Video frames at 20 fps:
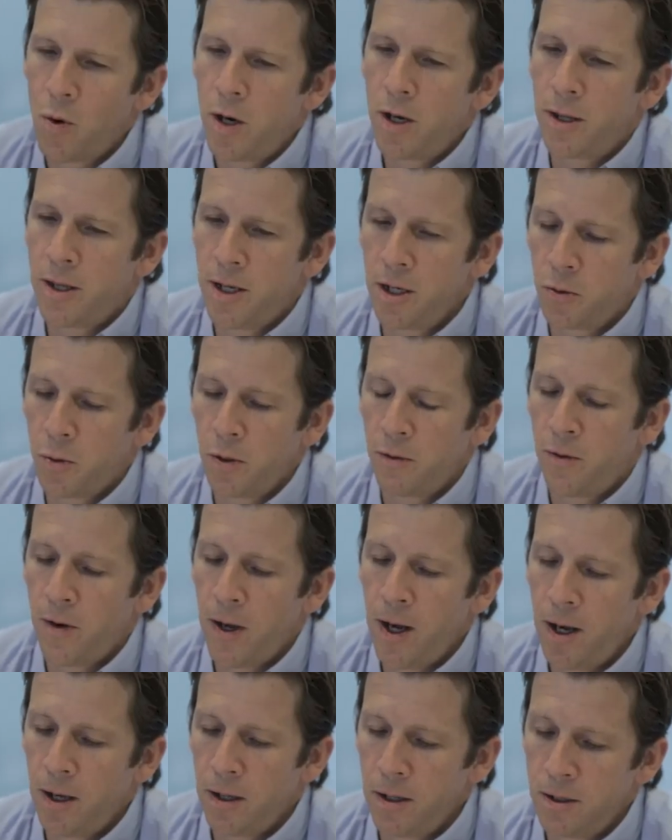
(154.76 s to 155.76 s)
one of the things we
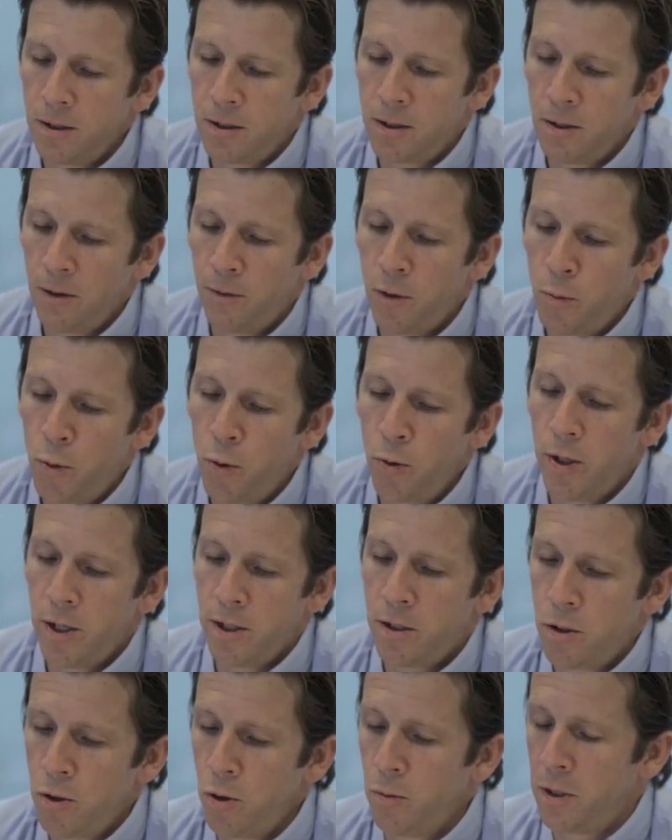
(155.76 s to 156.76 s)
found is if you put
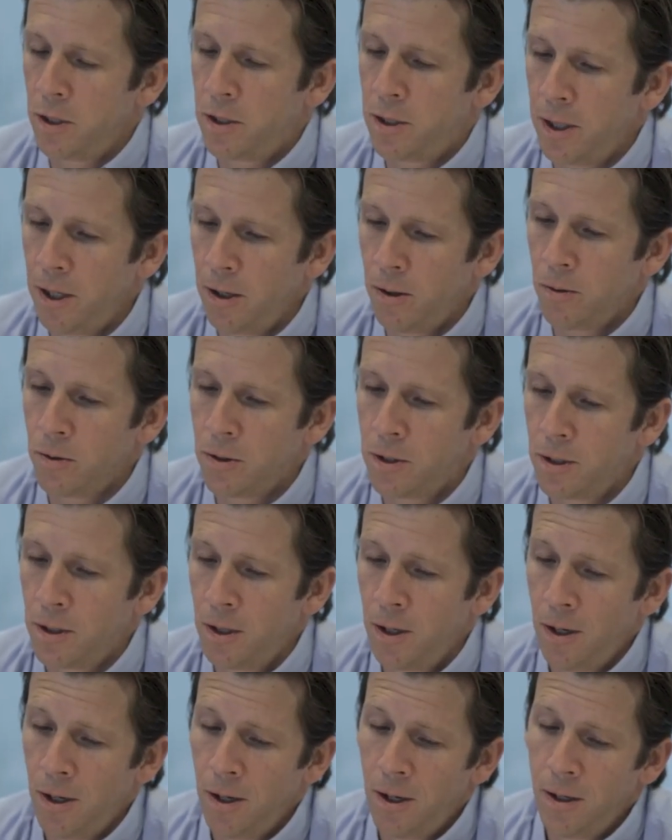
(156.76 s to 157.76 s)
these human cells
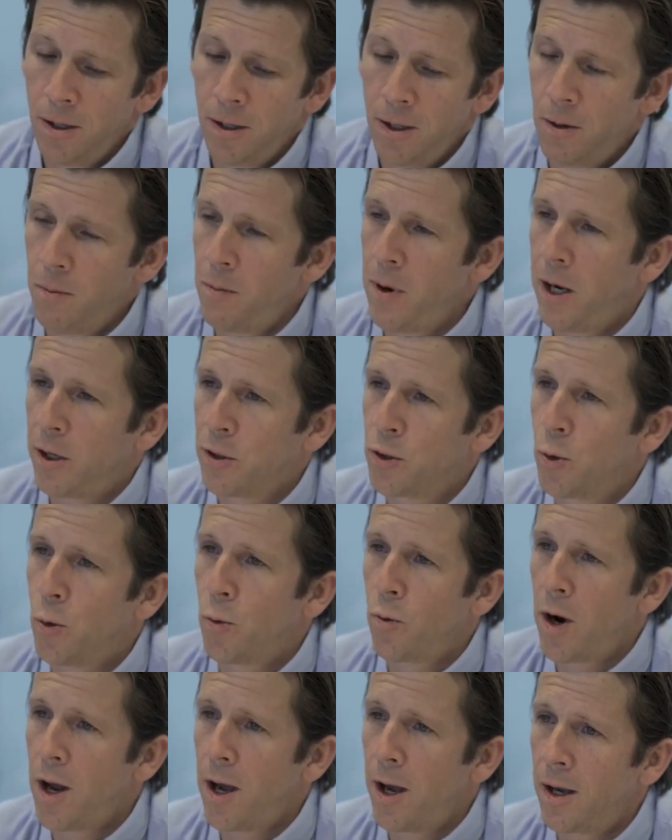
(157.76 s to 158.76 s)
in a mouse or
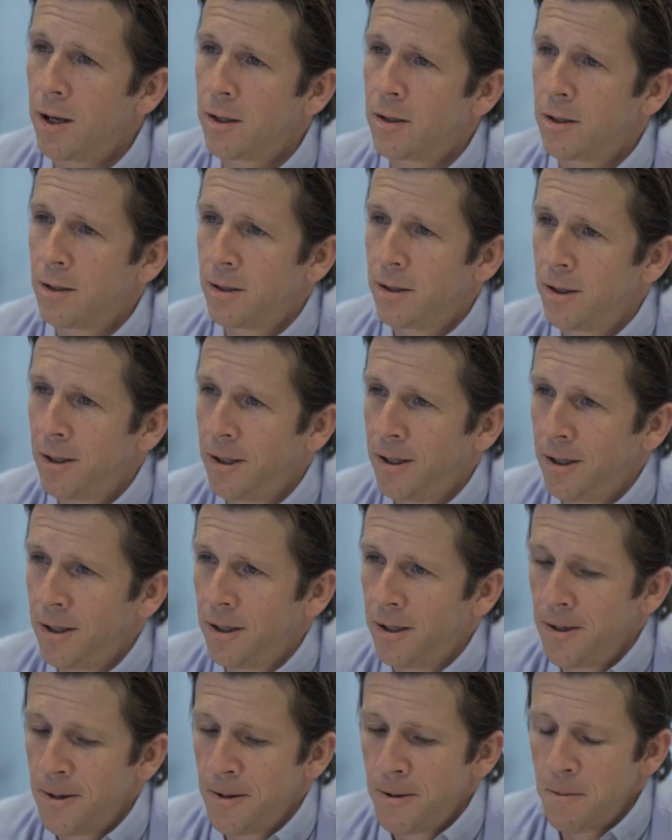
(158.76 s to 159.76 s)
rat,
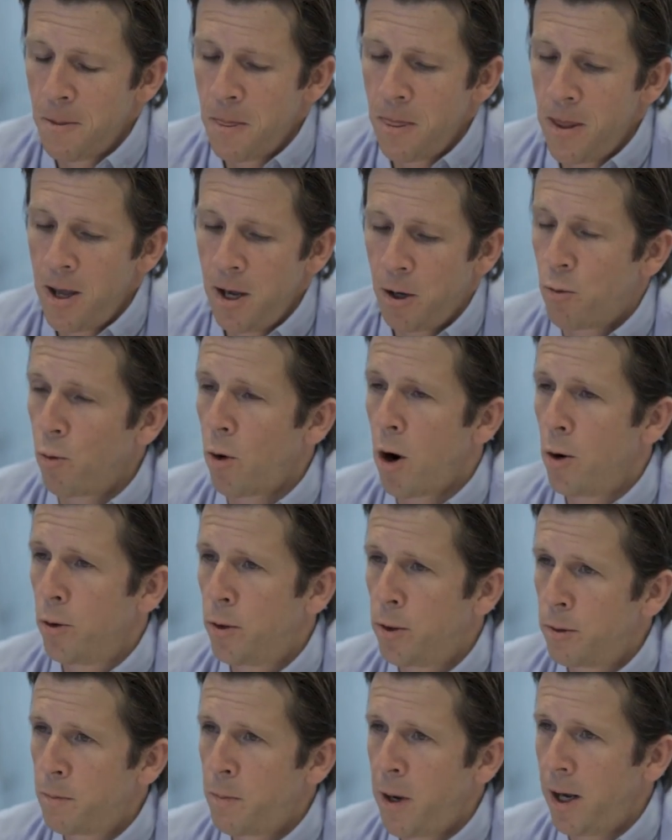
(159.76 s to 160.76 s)
their
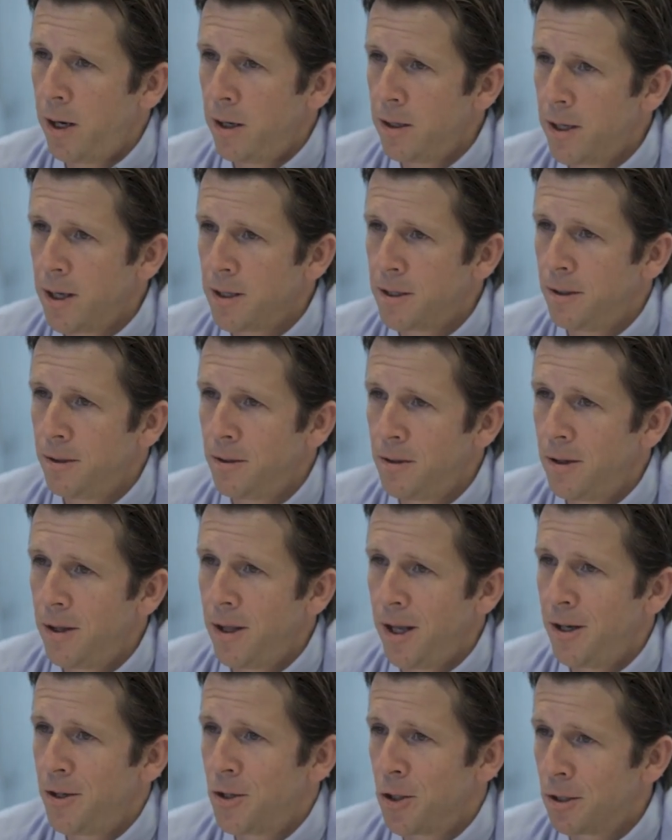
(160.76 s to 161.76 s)
growth pattern doesn't
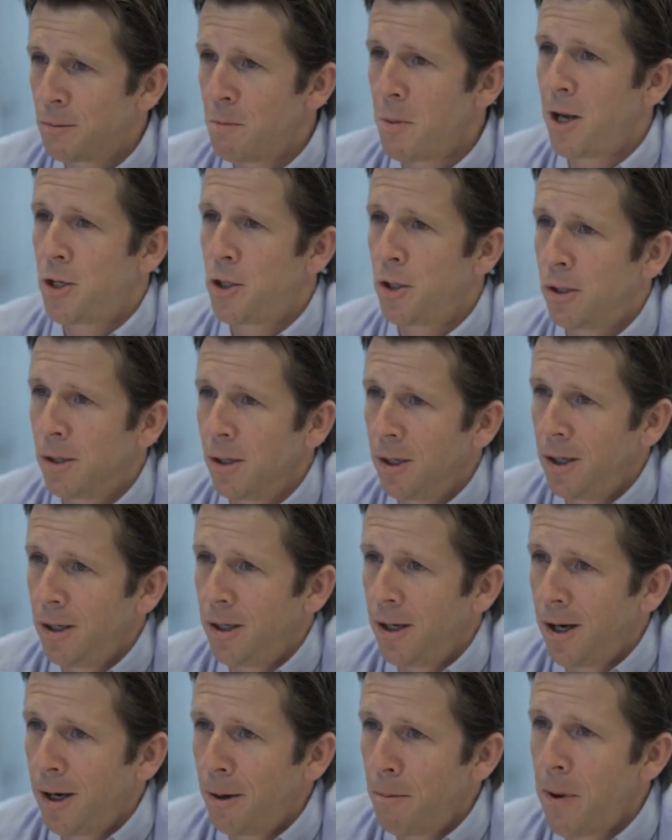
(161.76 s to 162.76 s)
then just
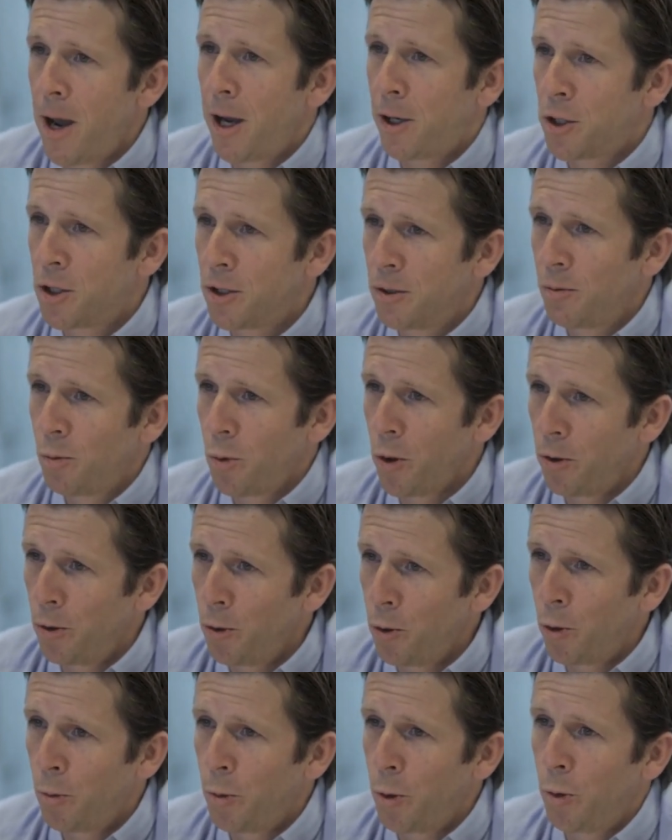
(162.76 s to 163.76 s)
magically match what a
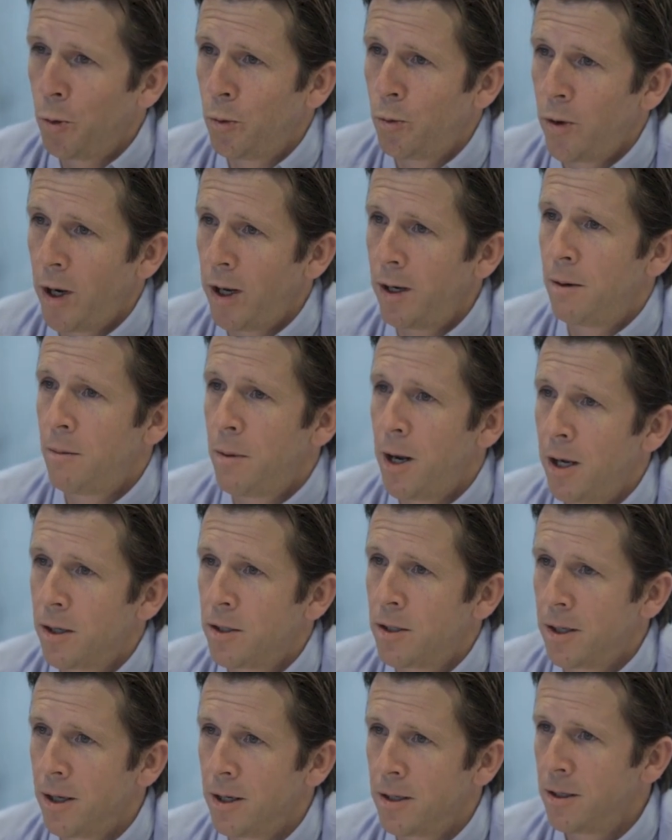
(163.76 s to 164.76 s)
normal rat and
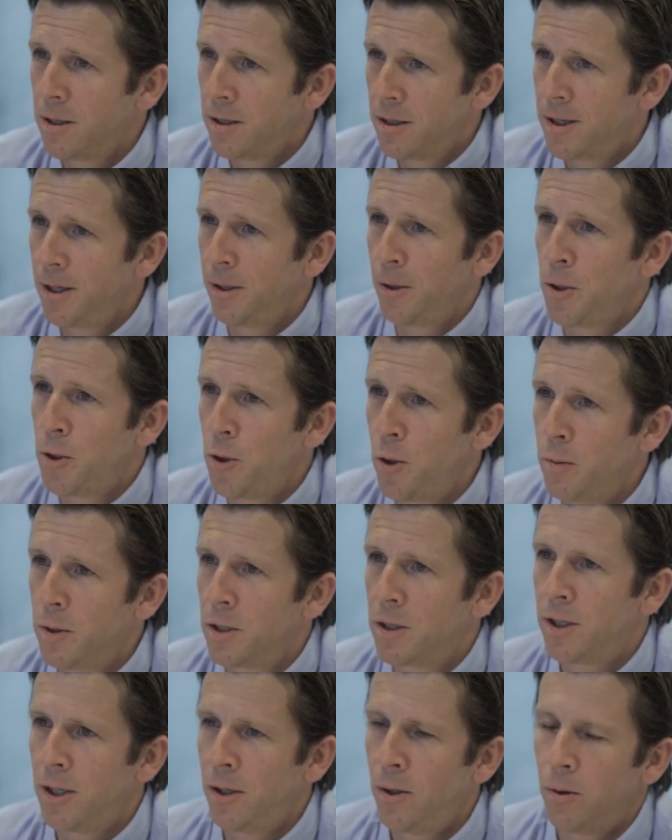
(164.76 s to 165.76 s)
mouse does. It's still a human
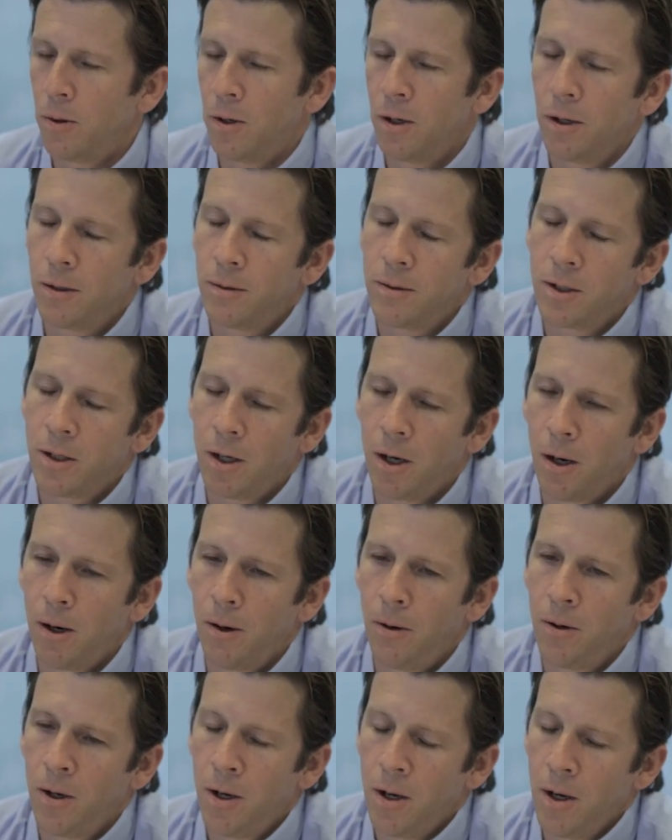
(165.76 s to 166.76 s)
cell, right? So